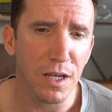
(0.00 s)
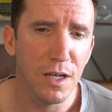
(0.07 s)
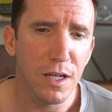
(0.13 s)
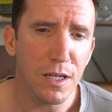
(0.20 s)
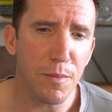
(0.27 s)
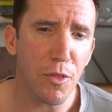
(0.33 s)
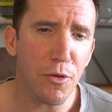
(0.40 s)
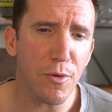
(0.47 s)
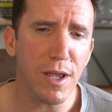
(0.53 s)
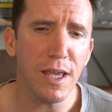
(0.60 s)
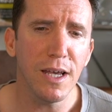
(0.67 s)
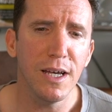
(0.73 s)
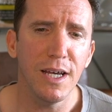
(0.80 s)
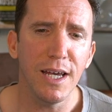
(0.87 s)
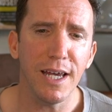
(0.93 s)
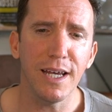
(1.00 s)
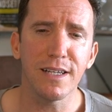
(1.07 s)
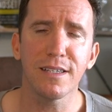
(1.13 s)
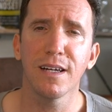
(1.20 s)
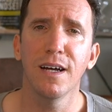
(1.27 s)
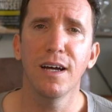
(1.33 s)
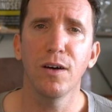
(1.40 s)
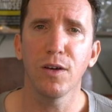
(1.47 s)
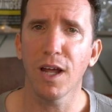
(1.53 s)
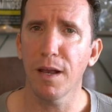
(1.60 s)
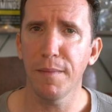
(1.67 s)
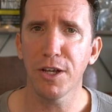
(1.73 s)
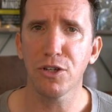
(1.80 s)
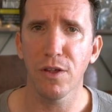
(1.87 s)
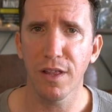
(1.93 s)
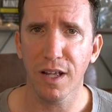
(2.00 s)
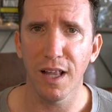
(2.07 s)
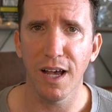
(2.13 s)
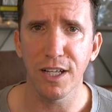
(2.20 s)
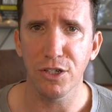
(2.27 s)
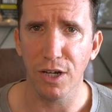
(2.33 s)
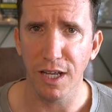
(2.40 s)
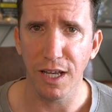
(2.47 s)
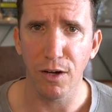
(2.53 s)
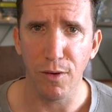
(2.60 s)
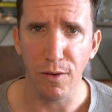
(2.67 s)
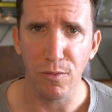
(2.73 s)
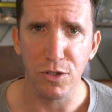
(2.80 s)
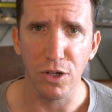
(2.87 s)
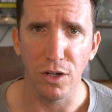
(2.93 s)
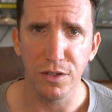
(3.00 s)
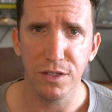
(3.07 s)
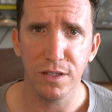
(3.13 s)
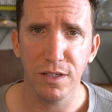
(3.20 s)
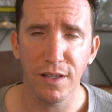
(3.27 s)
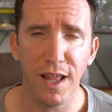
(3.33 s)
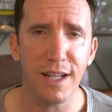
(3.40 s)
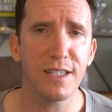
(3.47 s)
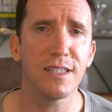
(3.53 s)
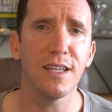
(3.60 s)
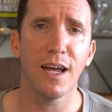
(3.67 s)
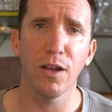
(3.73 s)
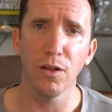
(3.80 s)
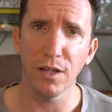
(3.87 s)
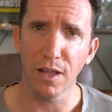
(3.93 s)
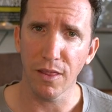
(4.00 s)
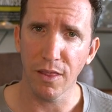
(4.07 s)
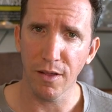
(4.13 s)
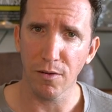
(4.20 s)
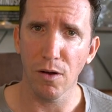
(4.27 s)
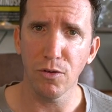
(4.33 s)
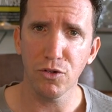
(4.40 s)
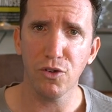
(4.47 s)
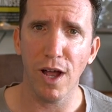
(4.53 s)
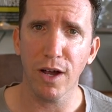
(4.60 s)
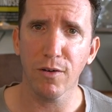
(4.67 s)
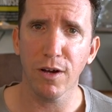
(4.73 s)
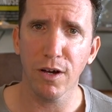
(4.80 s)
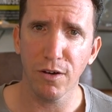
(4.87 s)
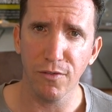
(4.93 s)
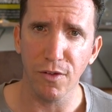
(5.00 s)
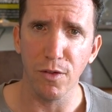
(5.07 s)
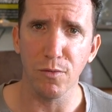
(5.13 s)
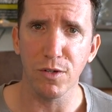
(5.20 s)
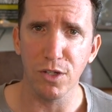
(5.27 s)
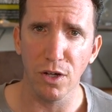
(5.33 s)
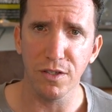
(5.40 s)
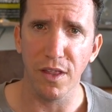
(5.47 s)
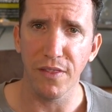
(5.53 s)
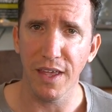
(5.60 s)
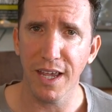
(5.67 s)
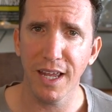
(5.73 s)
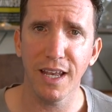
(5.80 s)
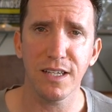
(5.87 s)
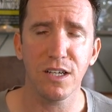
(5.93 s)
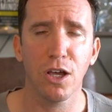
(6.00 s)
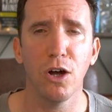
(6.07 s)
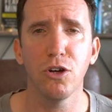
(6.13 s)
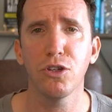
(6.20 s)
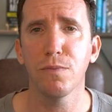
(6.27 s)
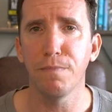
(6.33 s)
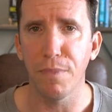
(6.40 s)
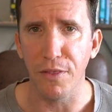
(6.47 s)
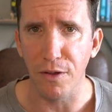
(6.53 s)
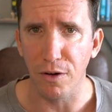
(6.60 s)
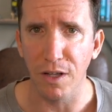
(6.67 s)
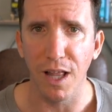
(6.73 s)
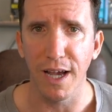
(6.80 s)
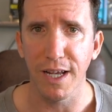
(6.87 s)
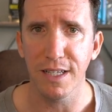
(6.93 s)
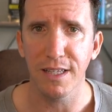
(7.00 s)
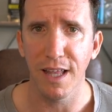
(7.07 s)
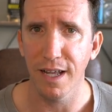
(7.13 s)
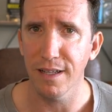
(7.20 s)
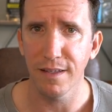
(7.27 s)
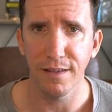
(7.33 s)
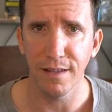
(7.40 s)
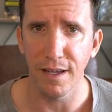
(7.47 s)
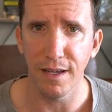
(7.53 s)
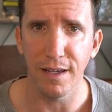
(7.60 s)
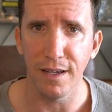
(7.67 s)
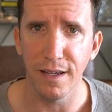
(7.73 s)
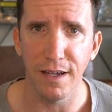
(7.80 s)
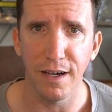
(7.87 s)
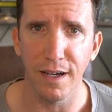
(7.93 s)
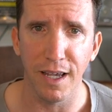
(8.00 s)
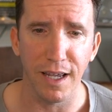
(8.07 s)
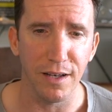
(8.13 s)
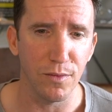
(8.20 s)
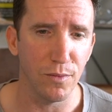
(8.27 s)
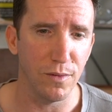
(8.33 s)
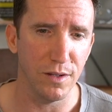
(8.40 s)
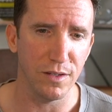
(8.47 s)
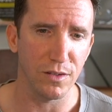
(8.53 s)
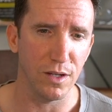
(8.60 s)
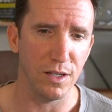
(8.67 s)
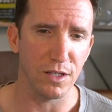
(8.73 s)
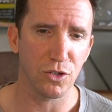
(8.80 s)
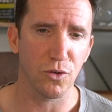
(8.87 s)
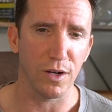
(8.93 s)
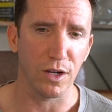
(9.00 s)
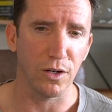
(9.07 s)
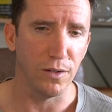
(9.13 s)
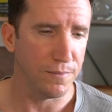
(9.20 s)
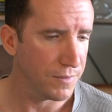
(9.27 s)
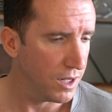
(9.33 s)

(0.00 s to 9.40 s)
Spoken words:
Number three is we got to make sure the clients are getting great results. That's not only their own track record for the results that they get as a coach, but their clients. That, again, is critical.